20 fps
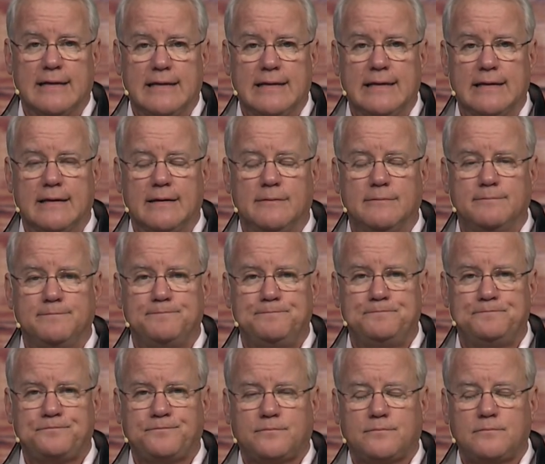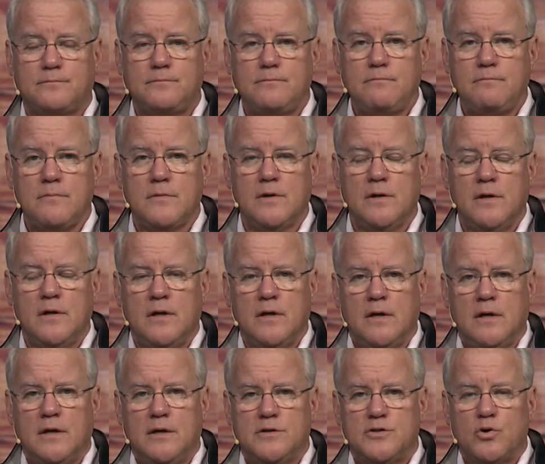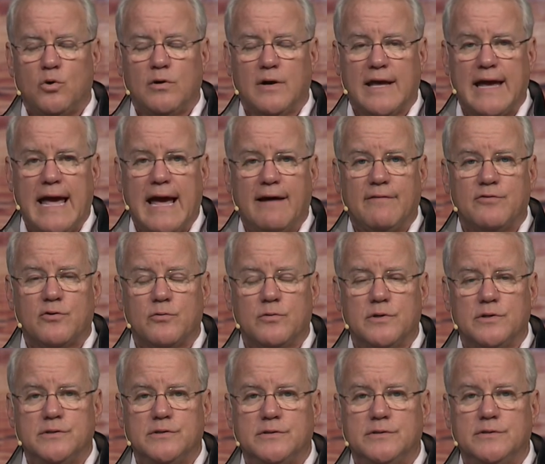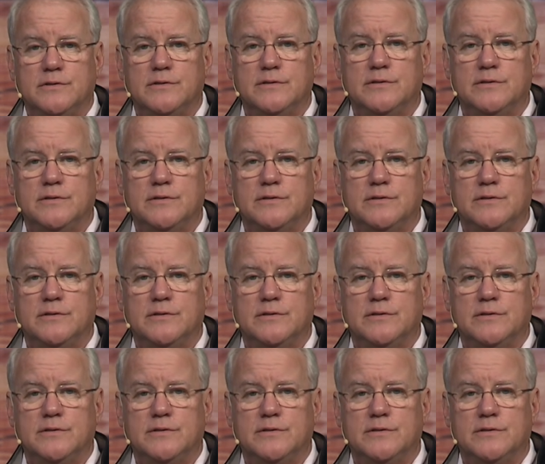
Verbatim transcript: then. Shortly afterwards,